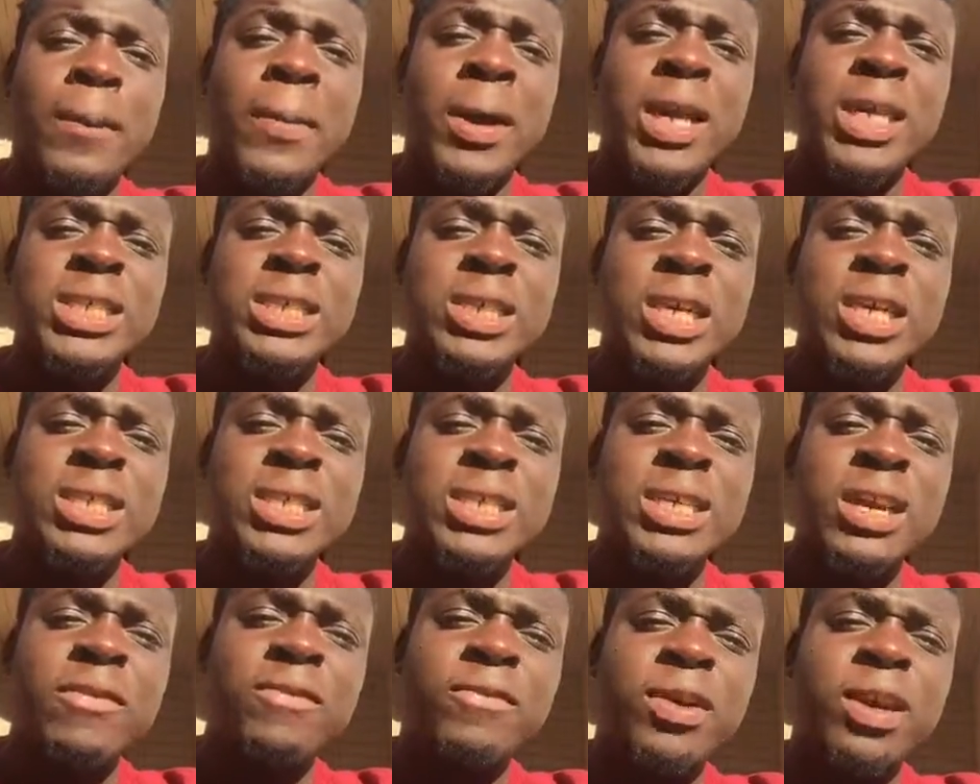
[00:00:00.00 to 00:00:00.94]
But it's
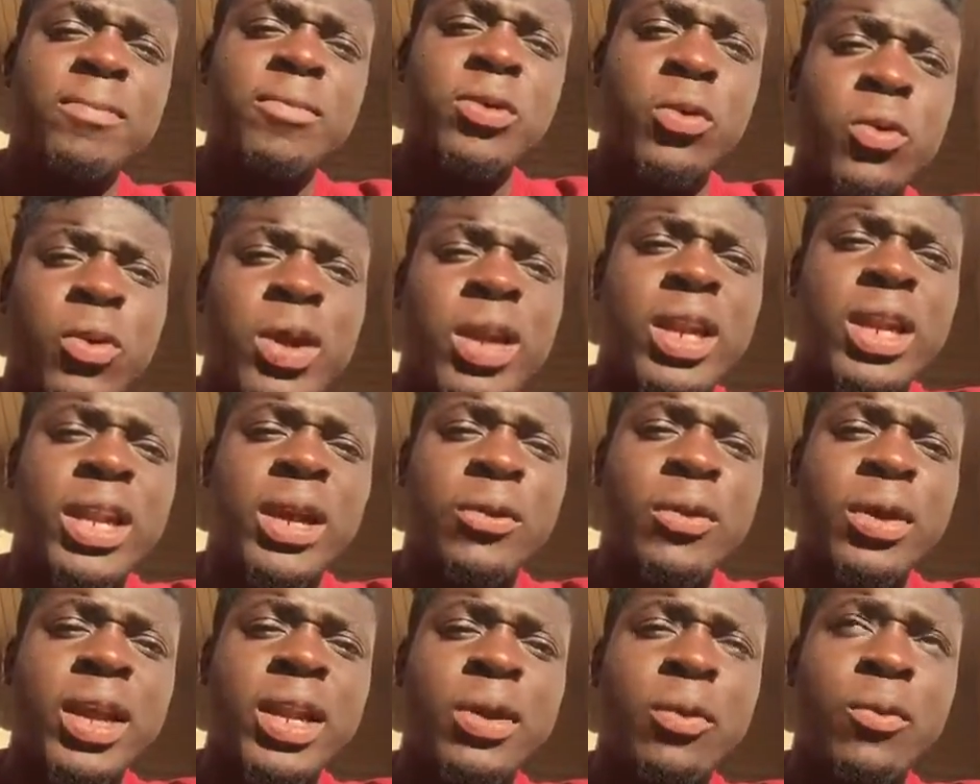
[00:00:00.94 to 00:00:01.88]
tough for him to win
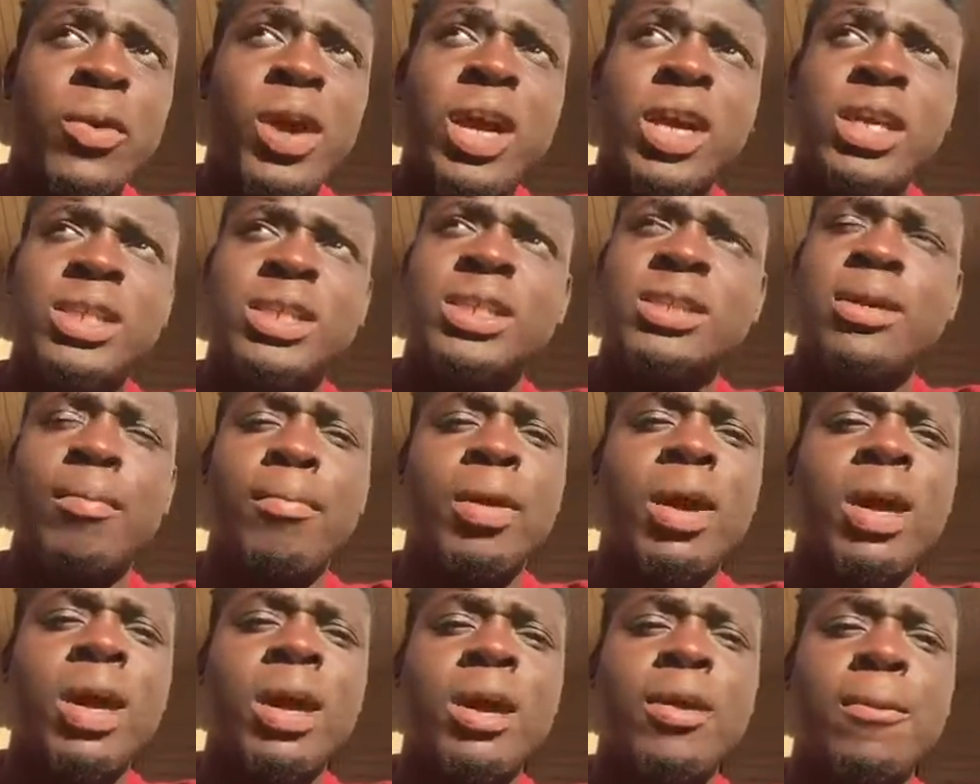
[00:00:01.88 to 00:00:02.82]
in the West.
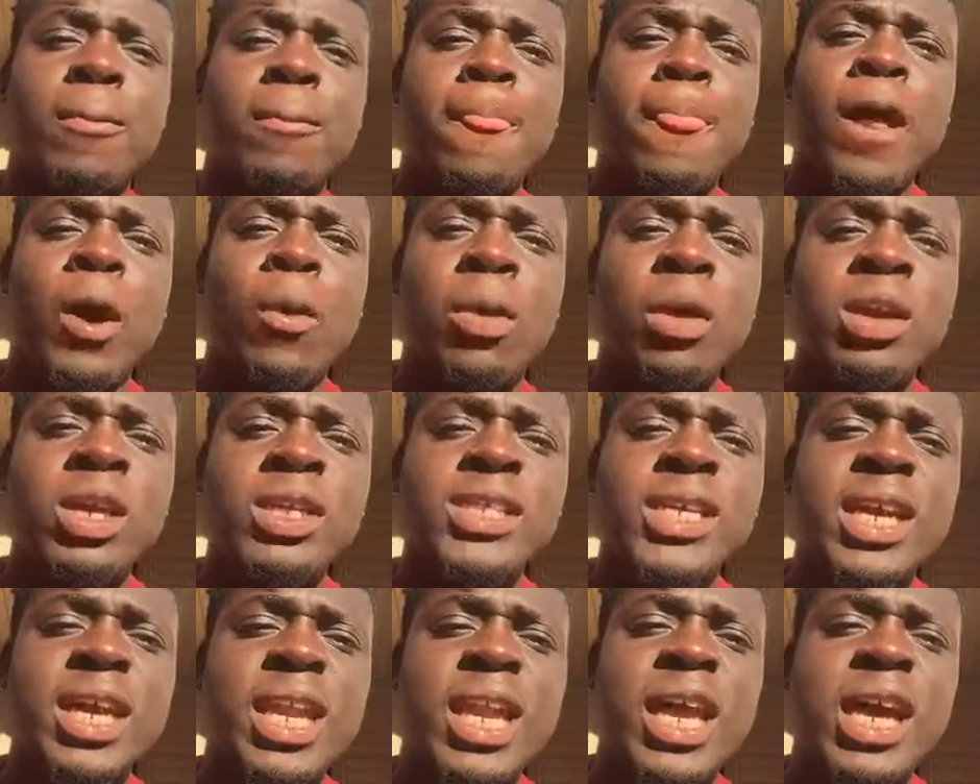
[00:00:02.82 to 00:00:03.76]
But I want to
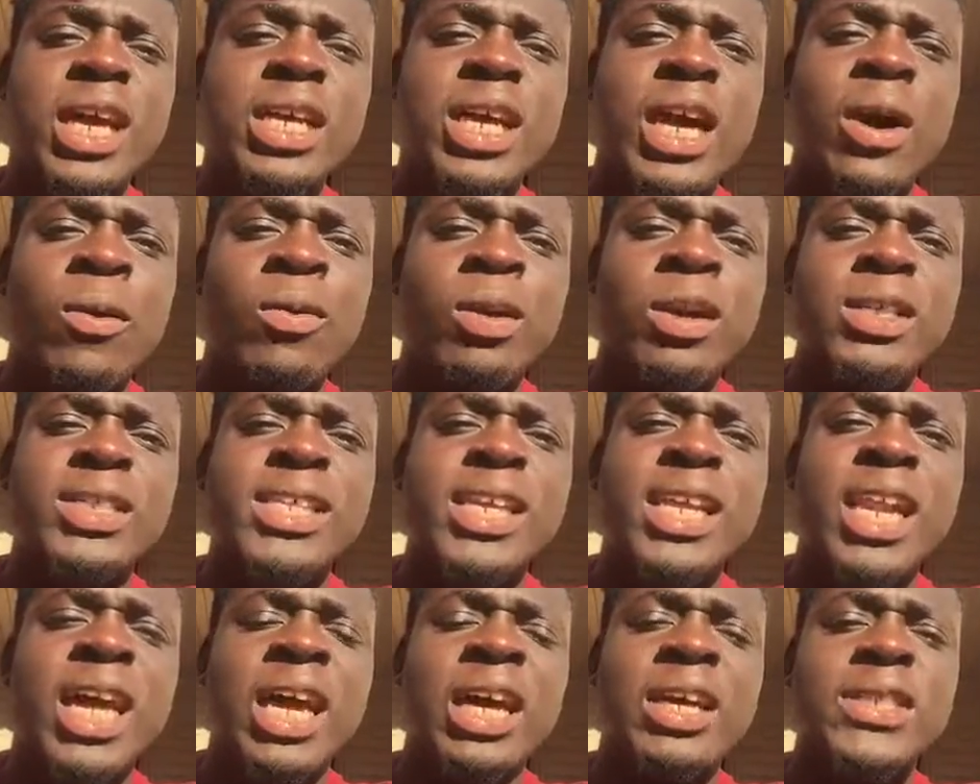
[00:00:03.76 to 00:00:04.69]
say
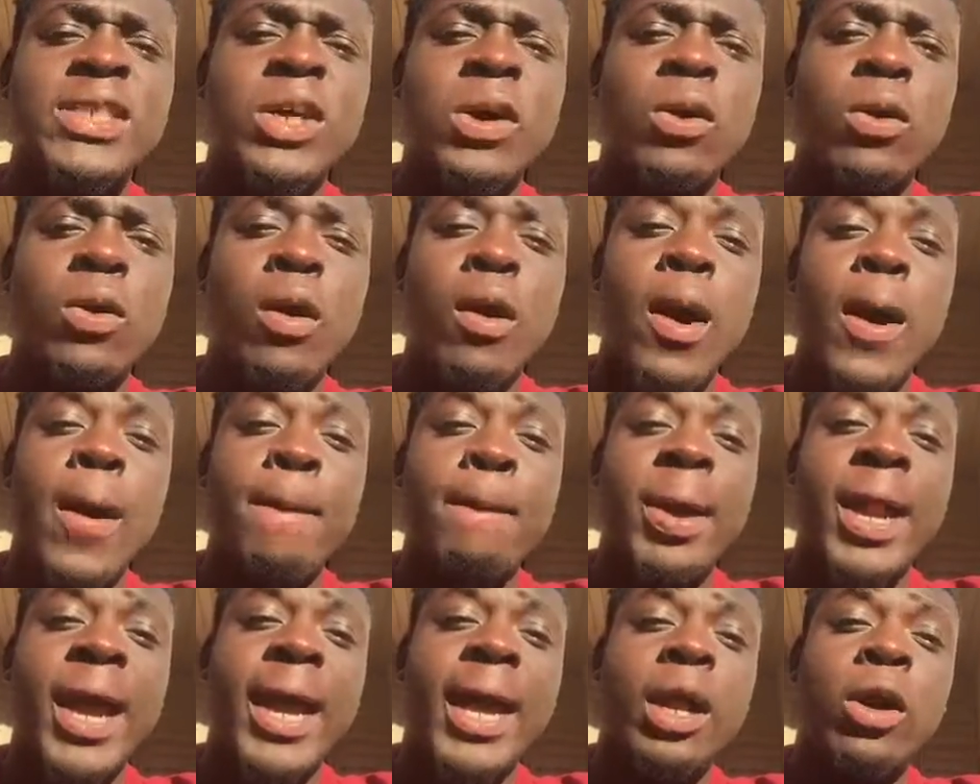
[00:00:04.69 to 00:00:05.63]
Lonzo,
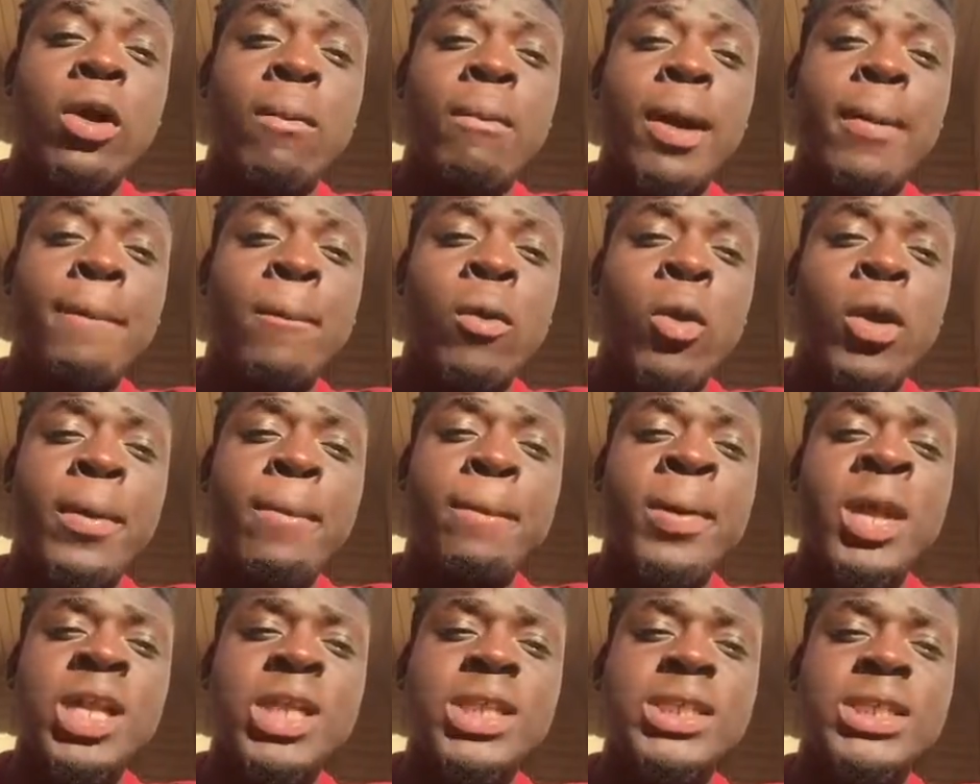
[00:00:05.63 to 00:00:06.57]
but I gotta go with my boy
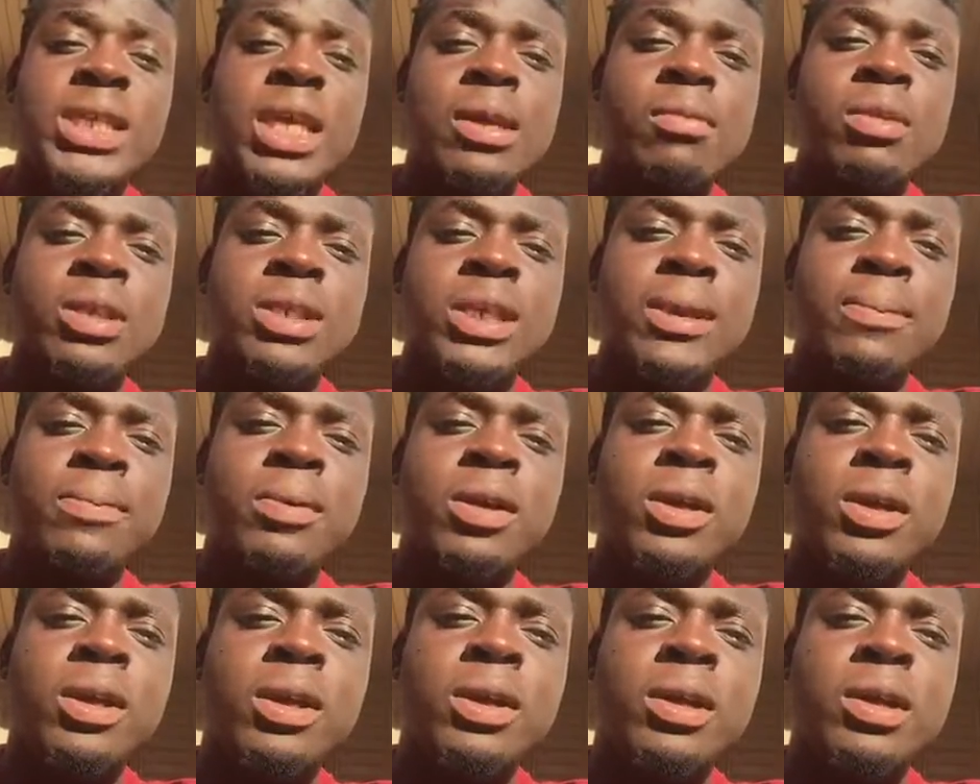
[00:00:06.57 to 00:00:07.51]
Ben Simmons. He
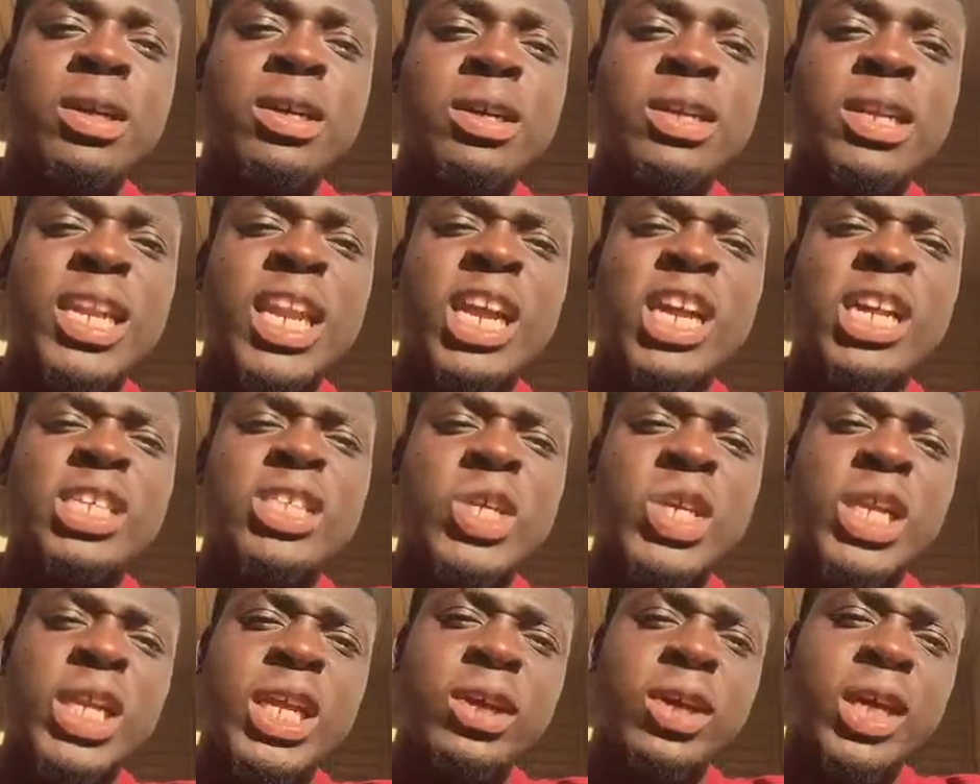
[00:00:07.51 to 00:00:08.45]
pretty good. Last
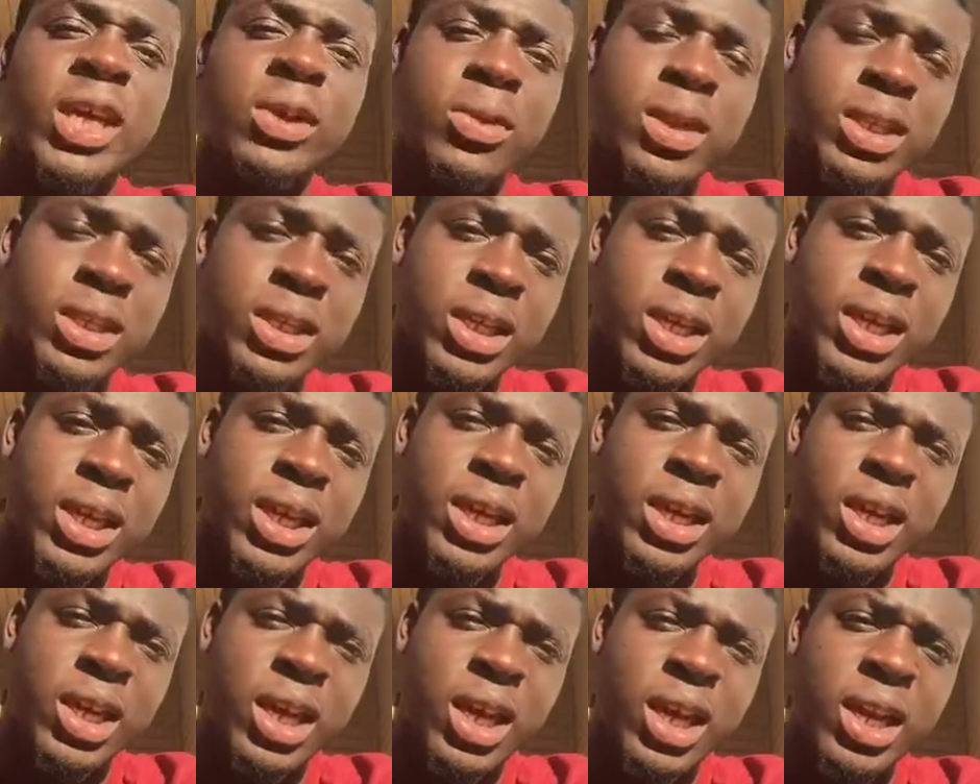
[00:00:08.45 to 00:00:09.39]
year he
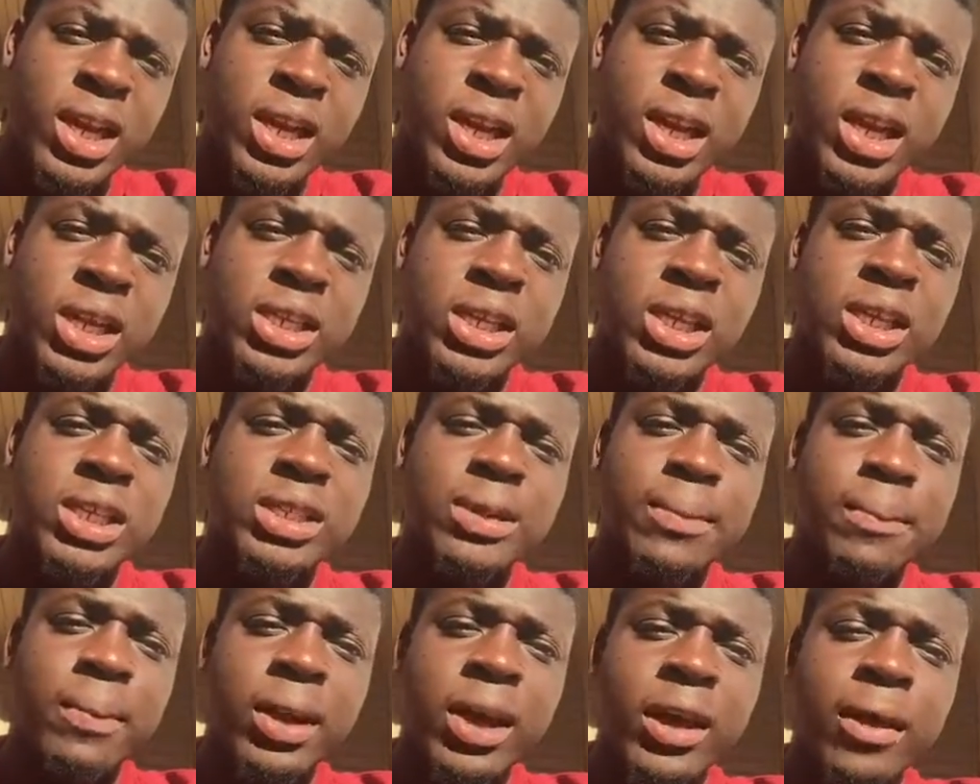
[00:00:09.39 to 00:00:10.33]
didn't get a chance
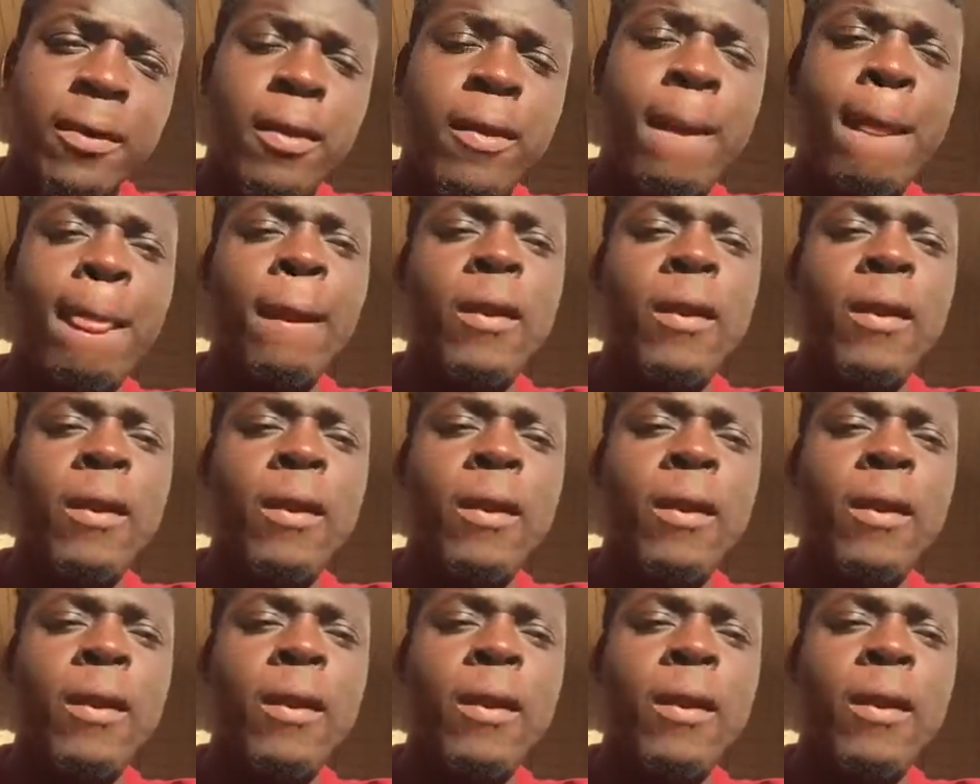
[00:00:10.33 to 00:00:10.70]
to play.